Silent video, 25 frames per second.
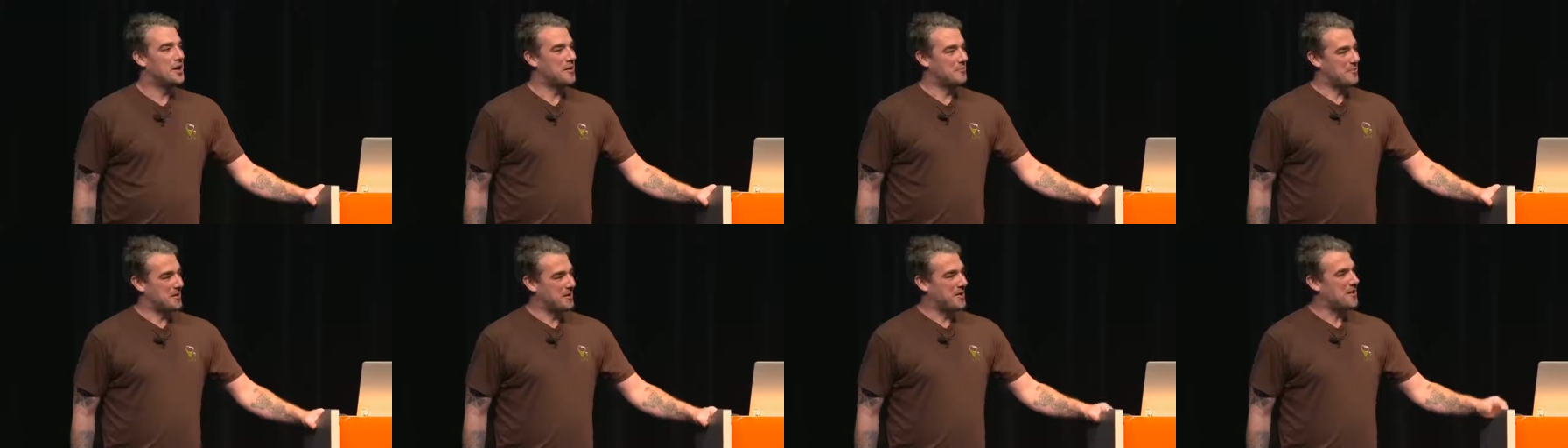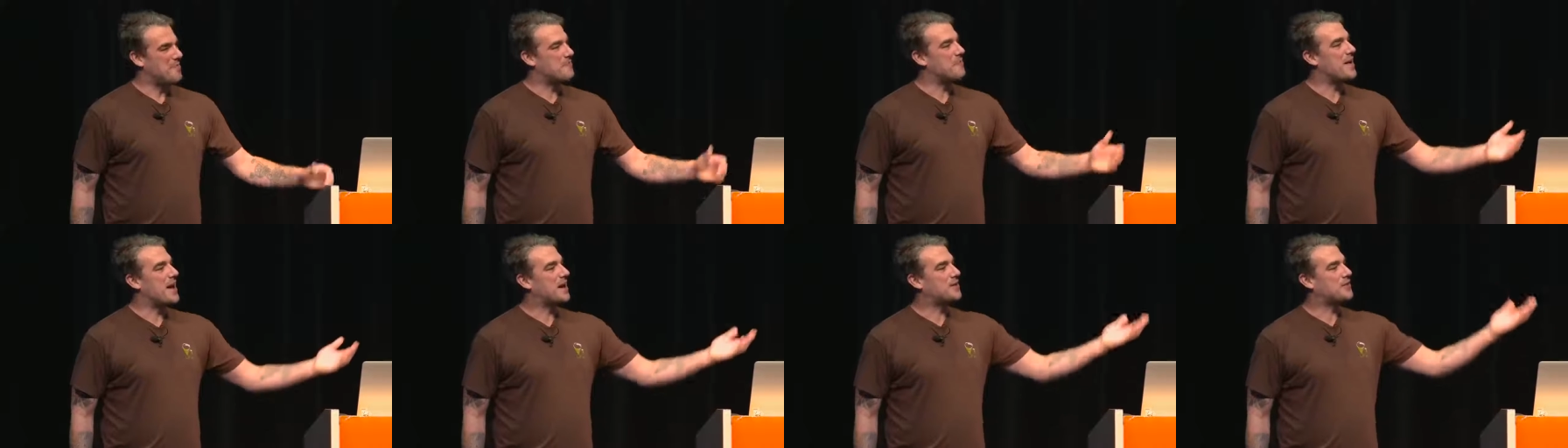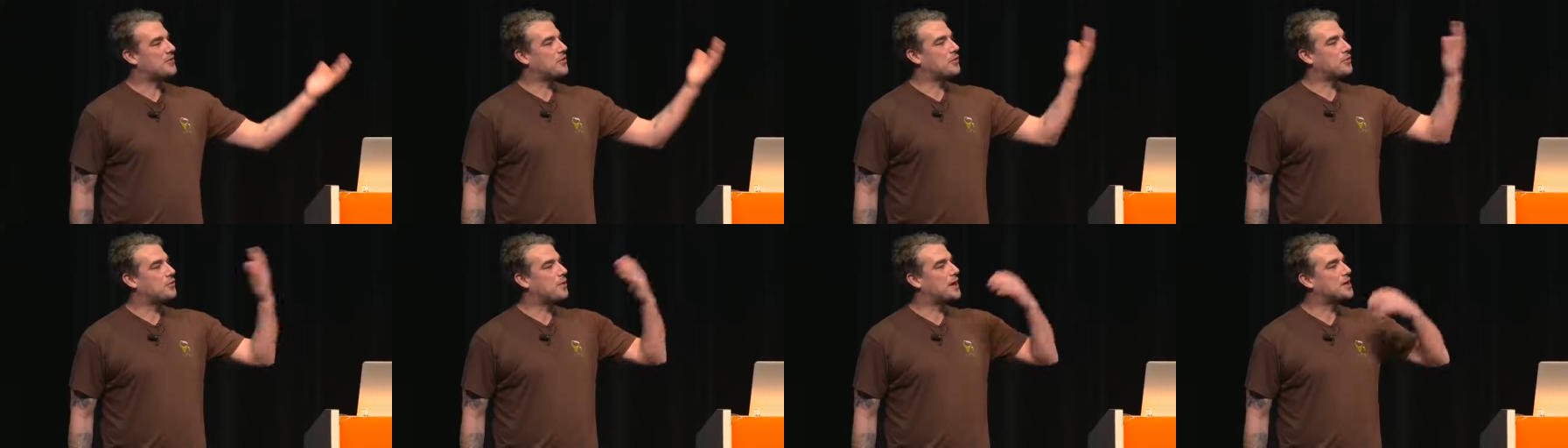I'm going to come
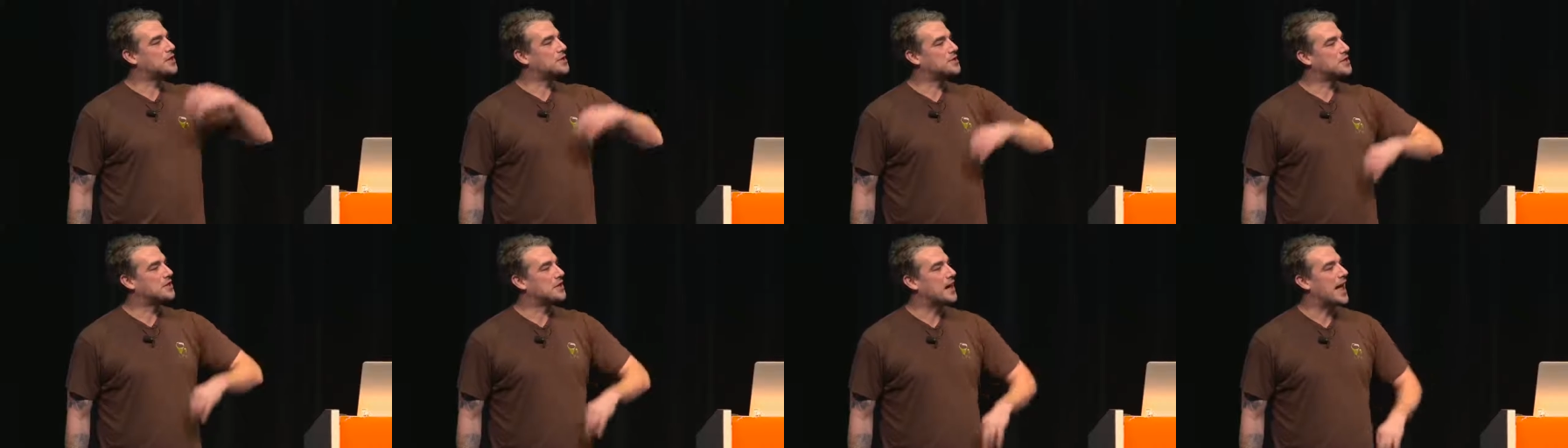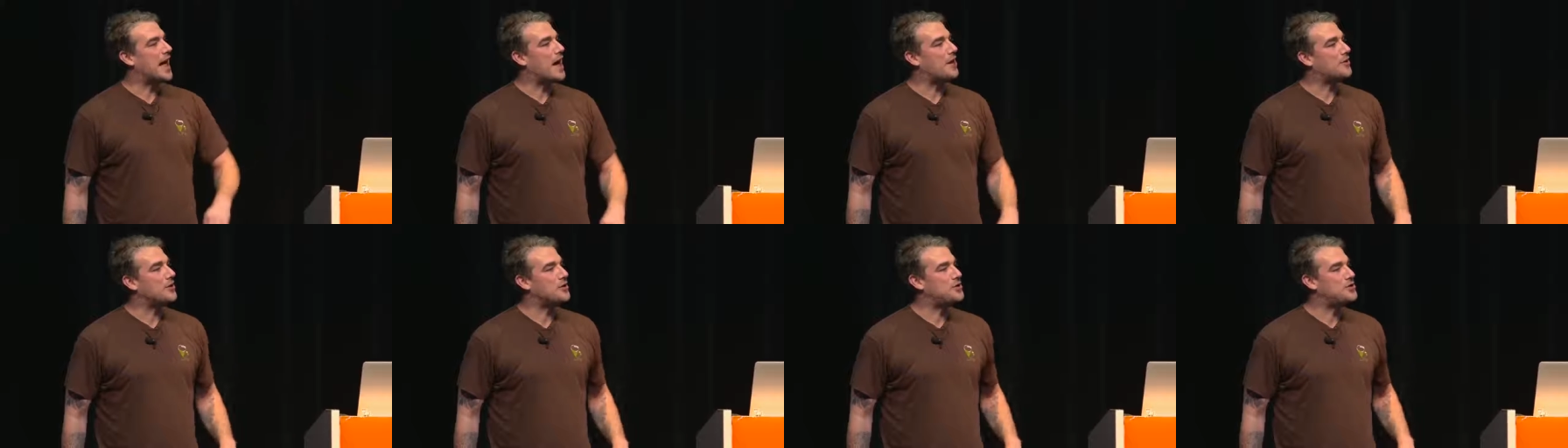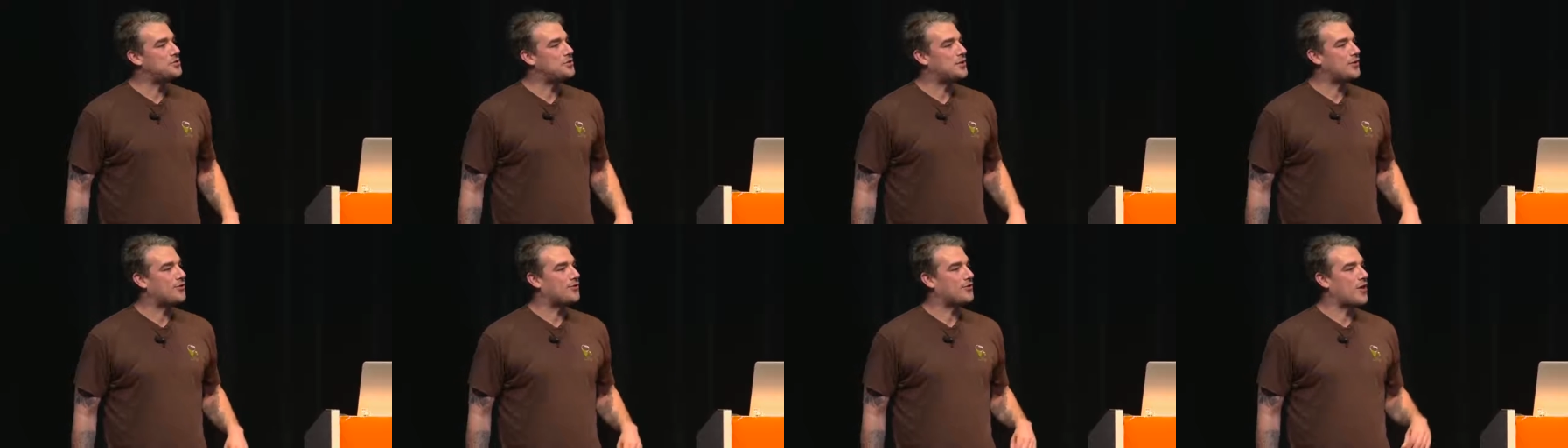back to the question how
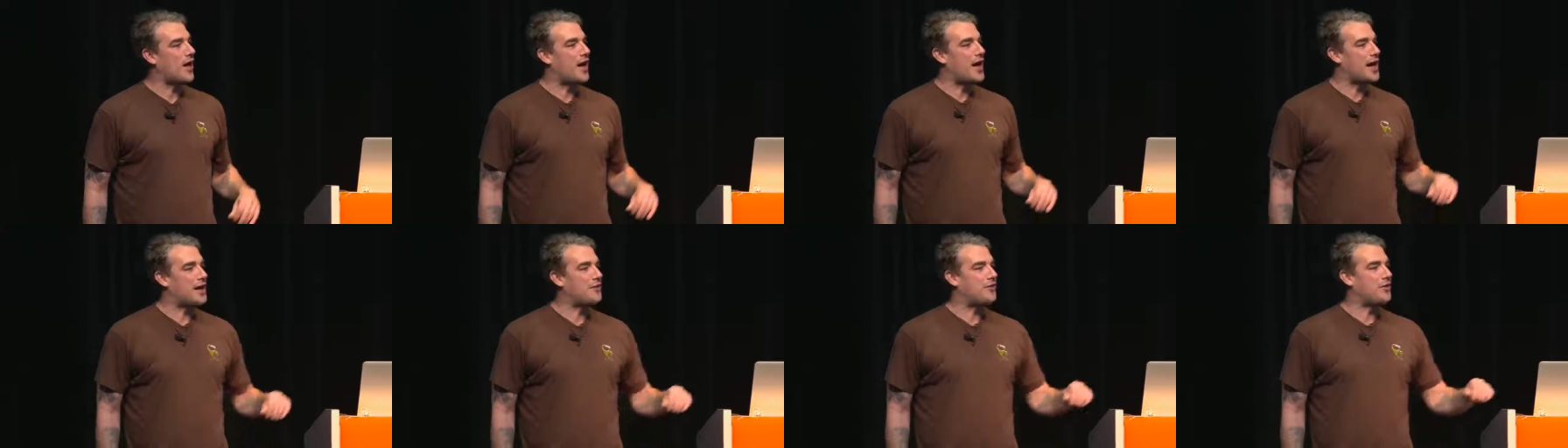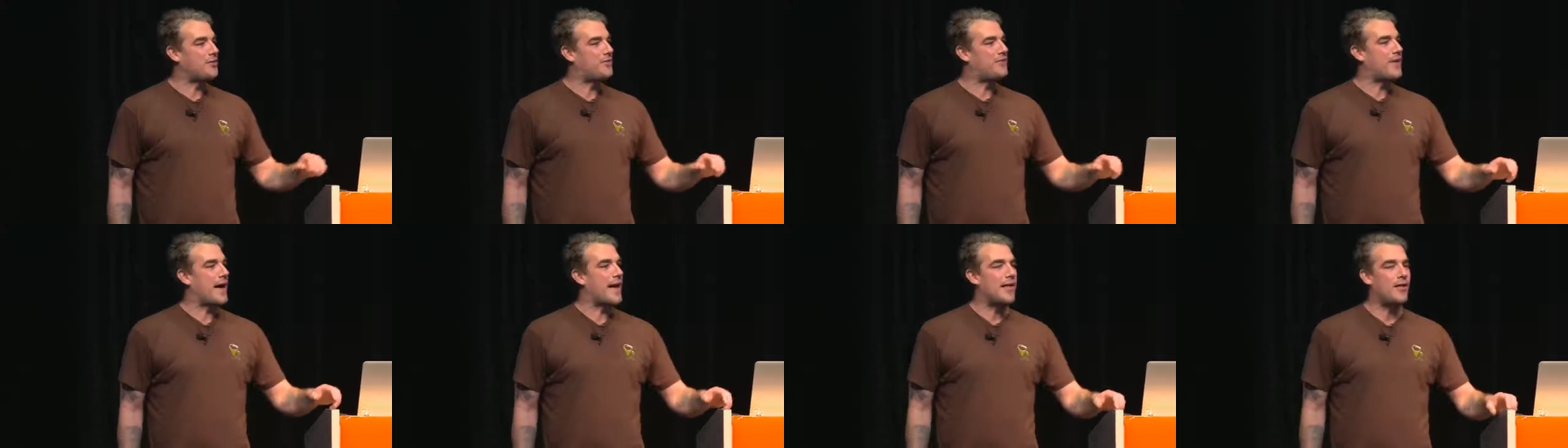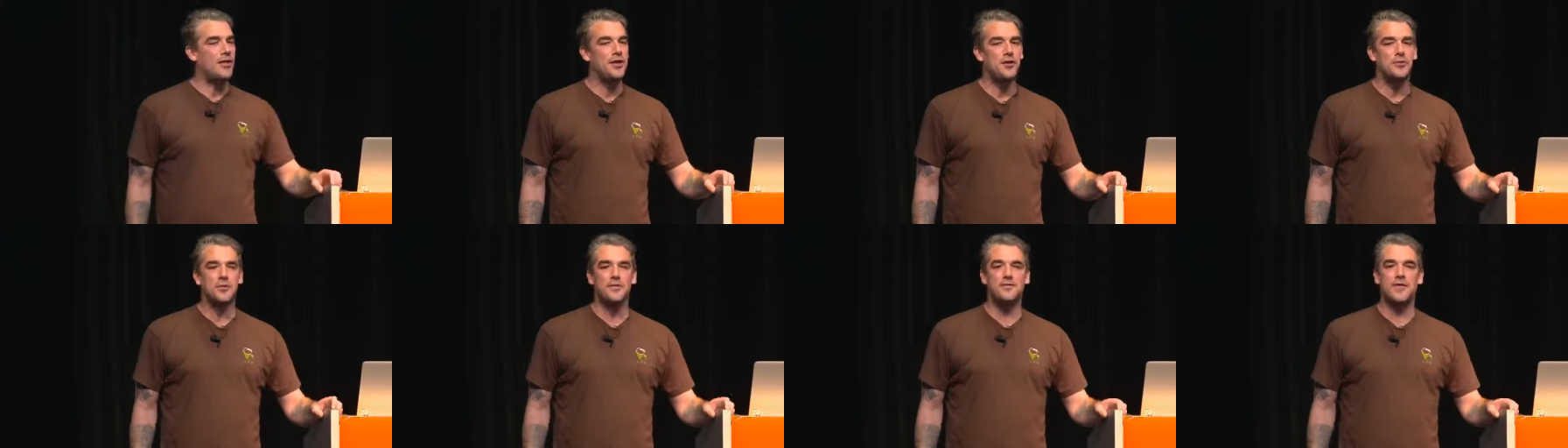did you decide the
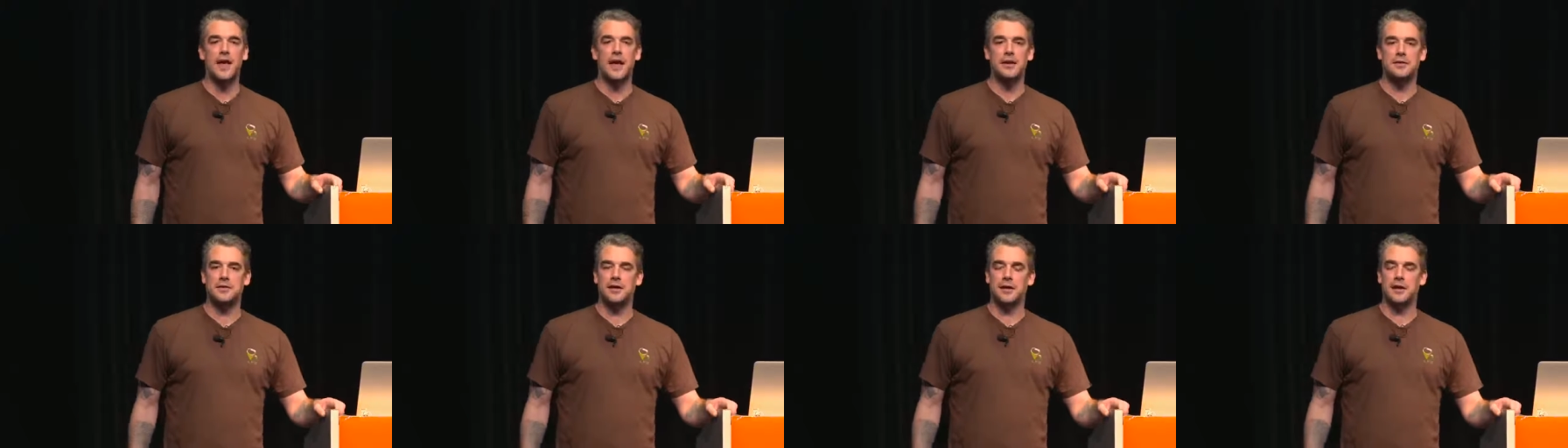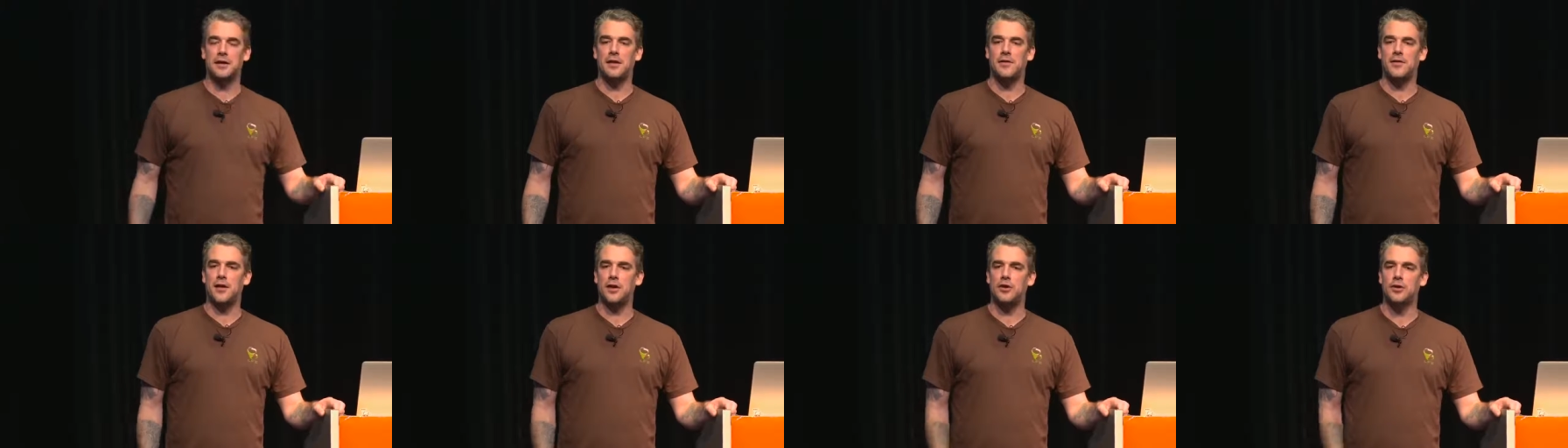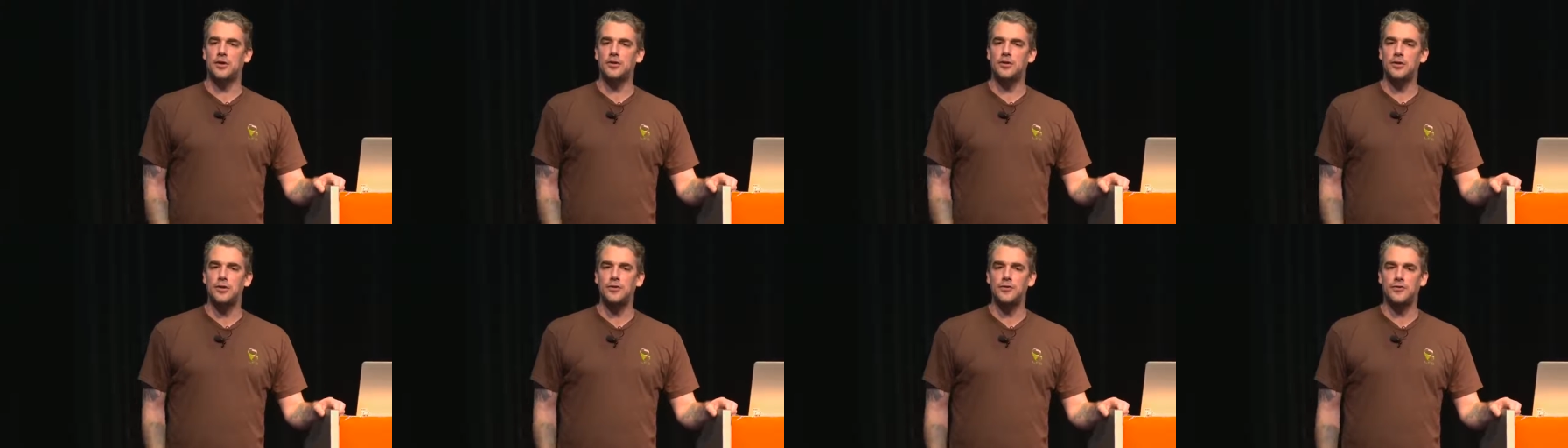value of that data that
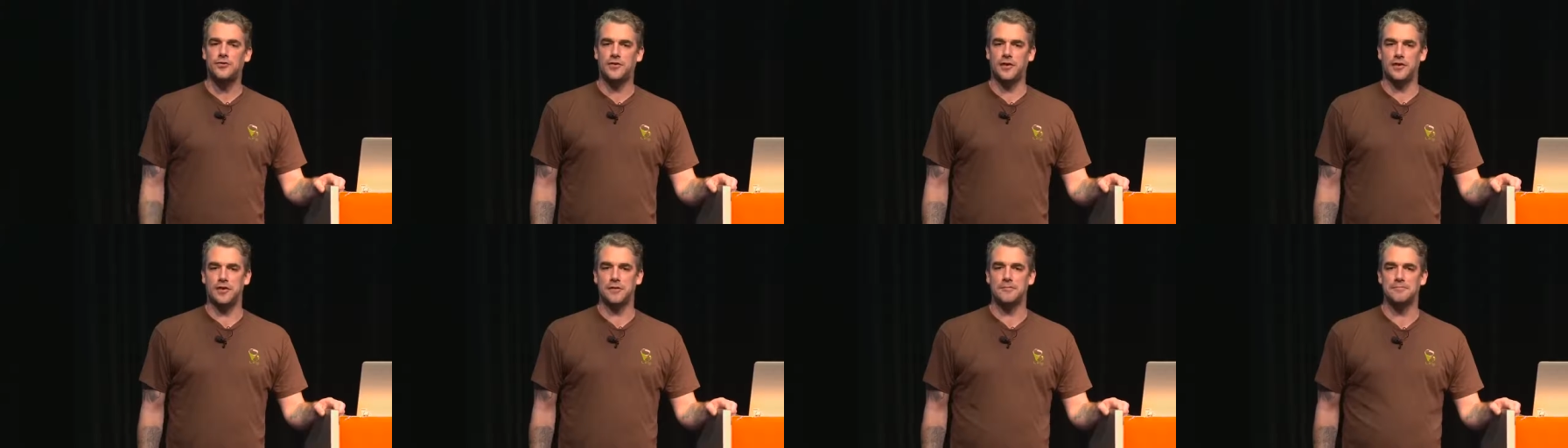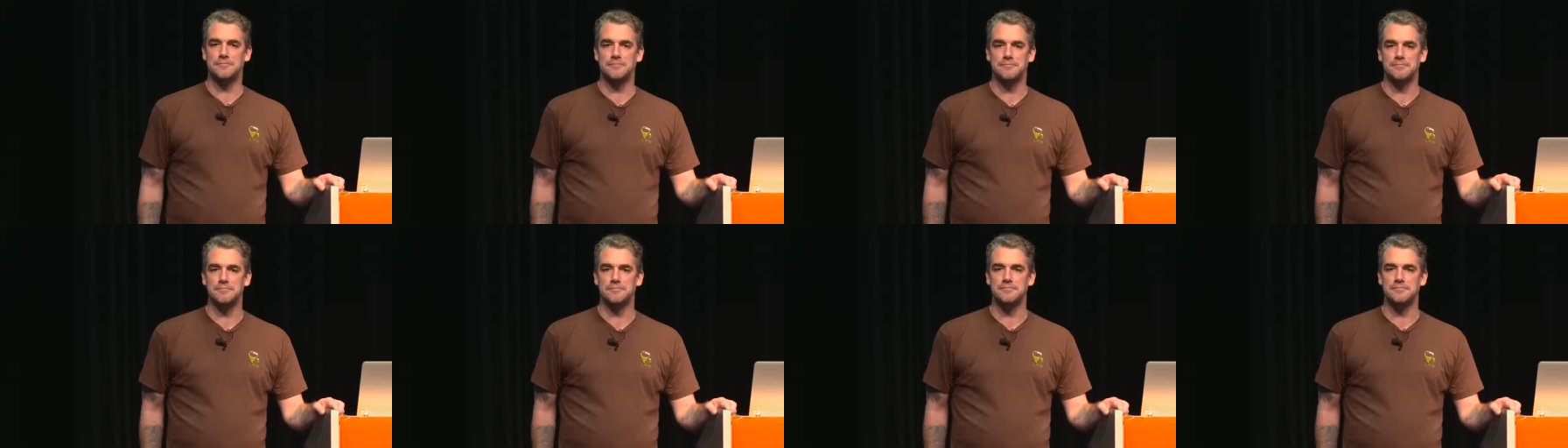you're losing?